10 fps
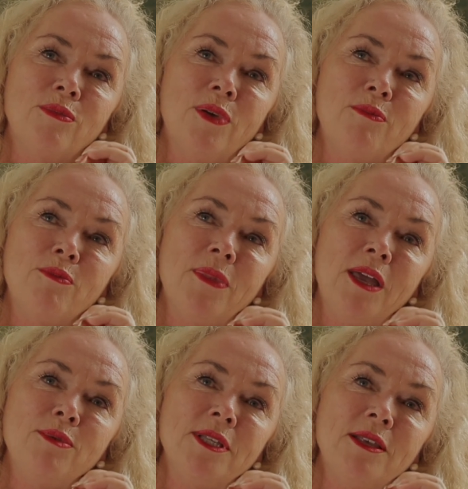But
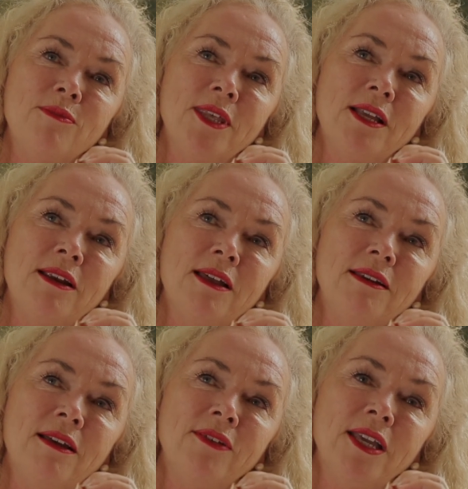maybe something like
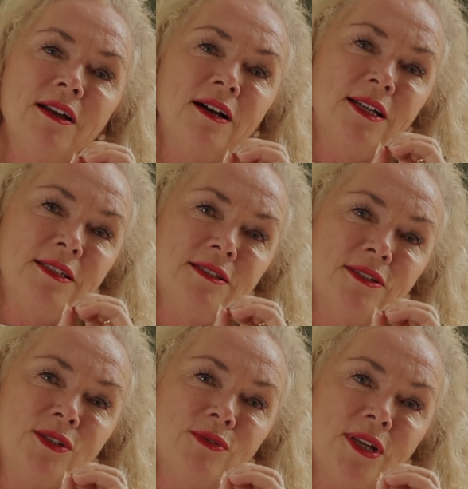loving
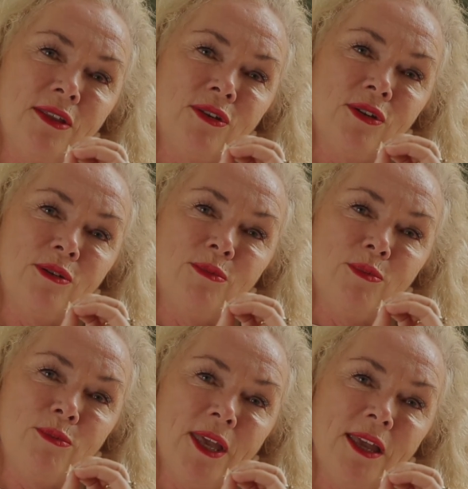kindness to another
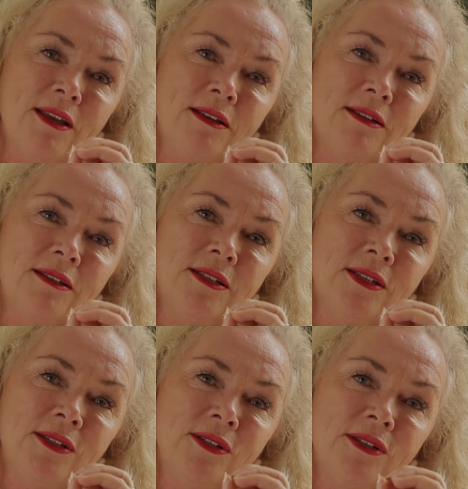human being,
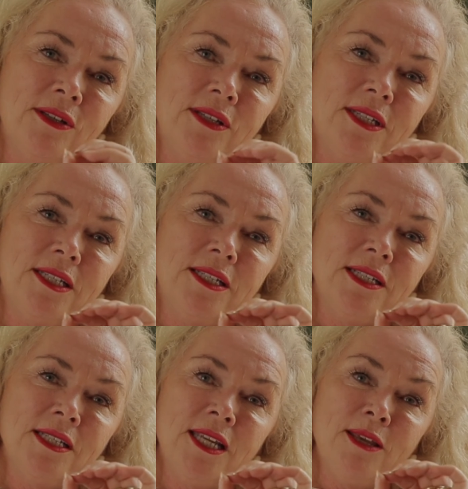
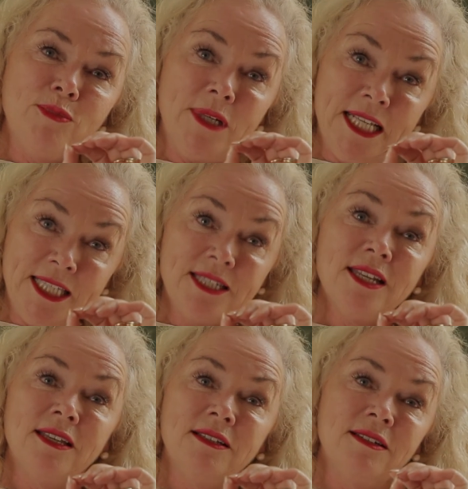deep
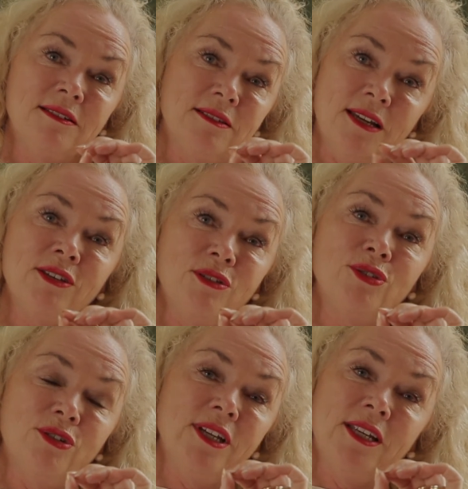listening, like you're
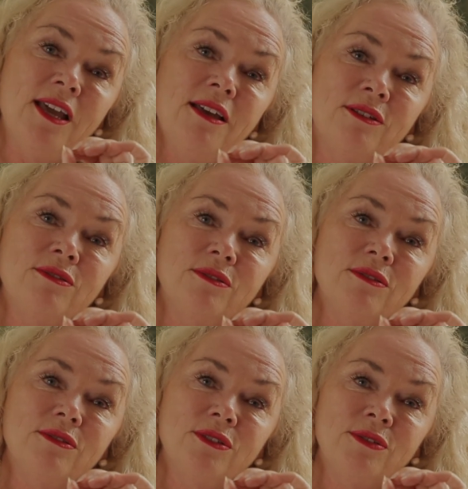doing now,
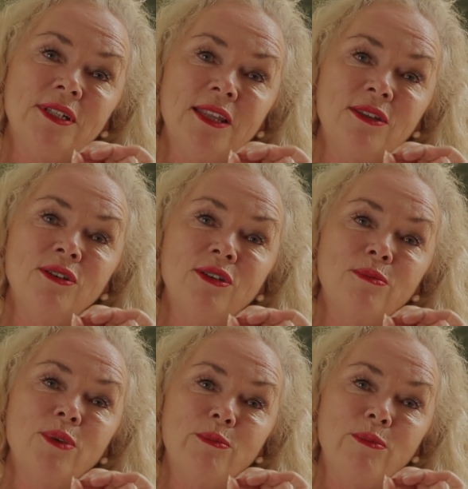to another
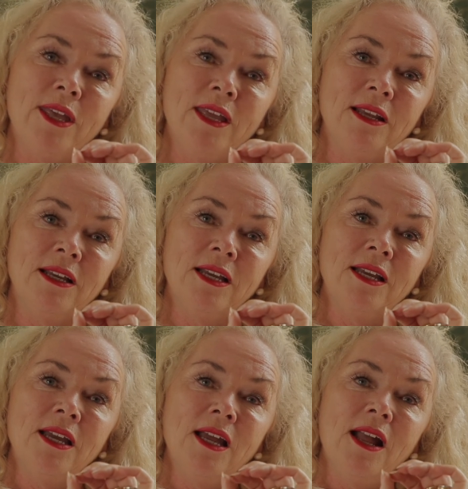human being,
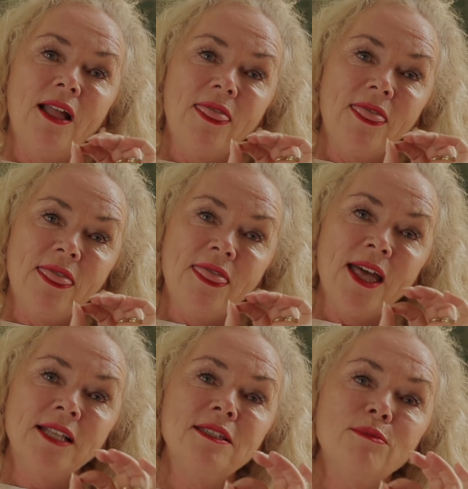
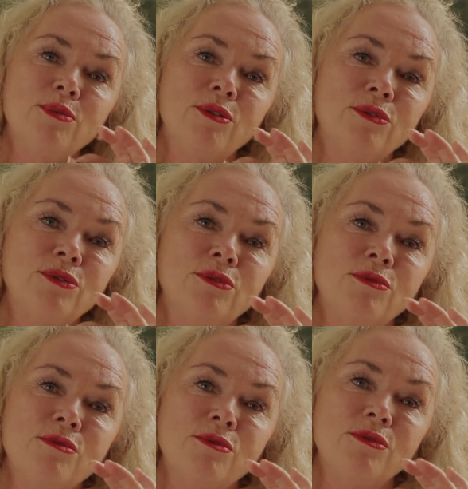that's a
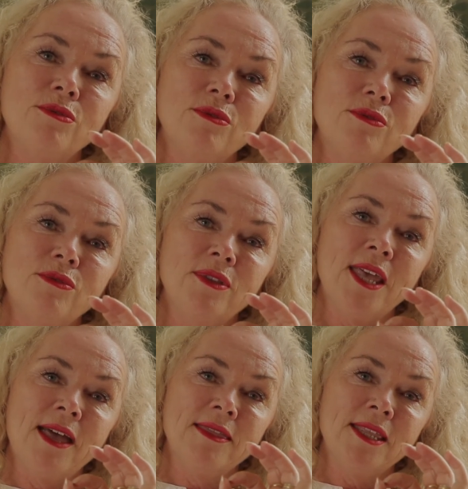portal
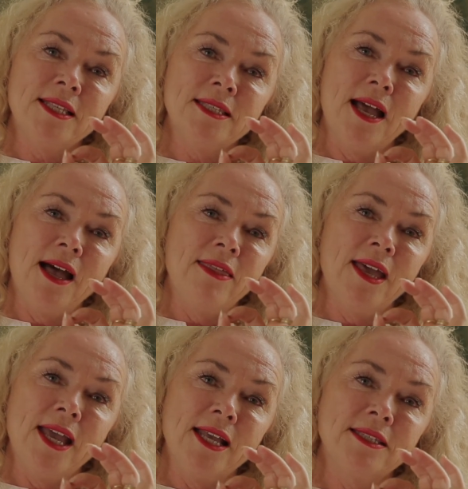that this
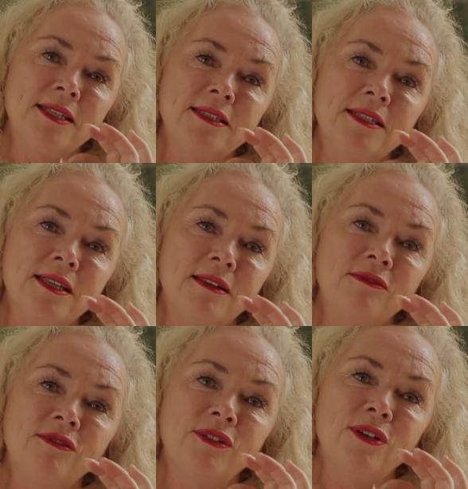other essence
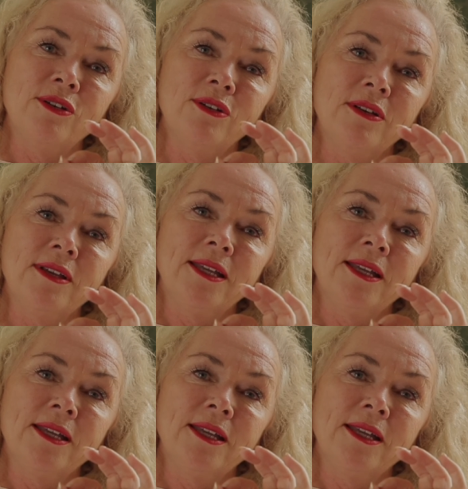can flow.